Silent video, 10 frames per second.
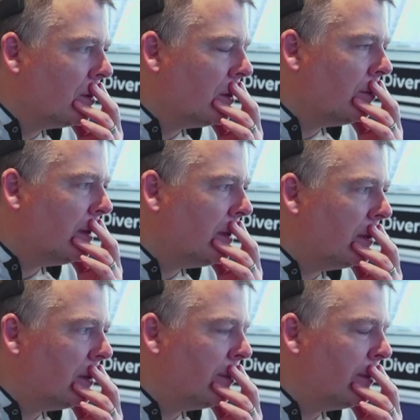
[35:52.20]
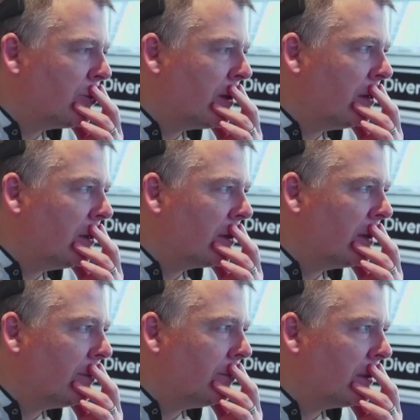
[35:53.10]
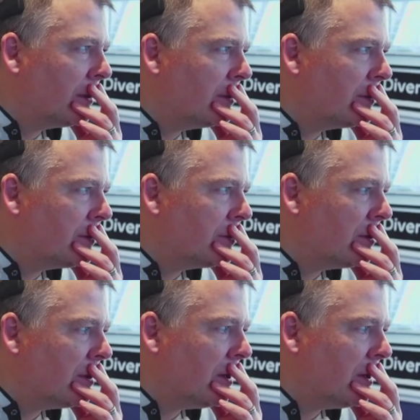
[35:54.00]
Let me try to look it up, Nicholas.